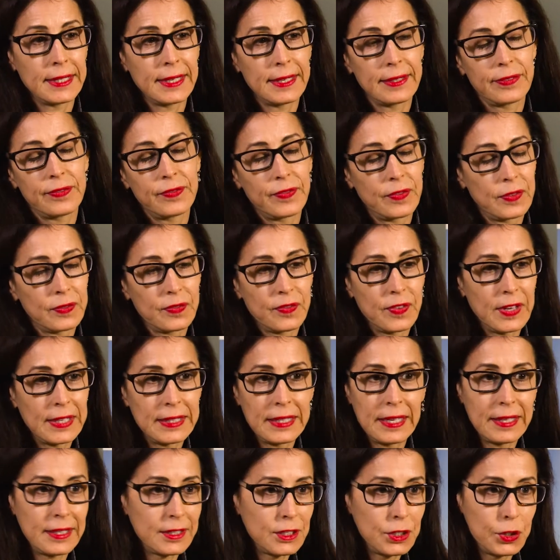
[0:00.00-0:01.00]
And I
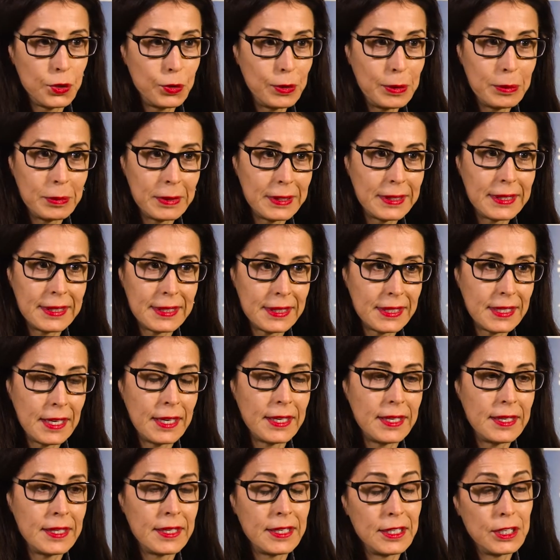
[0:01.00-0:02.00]
find that extremely
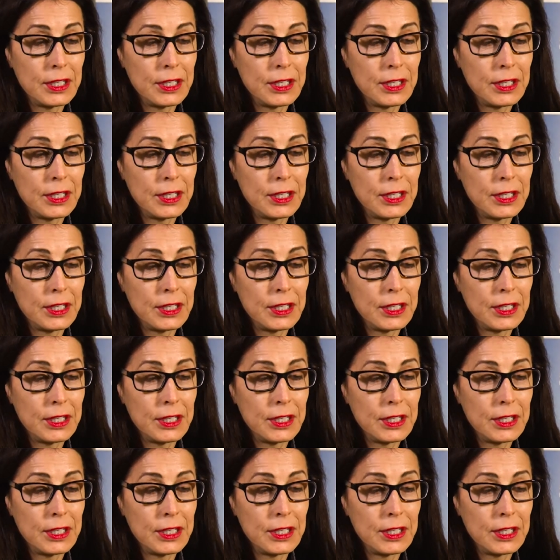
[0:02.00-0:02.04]
exciting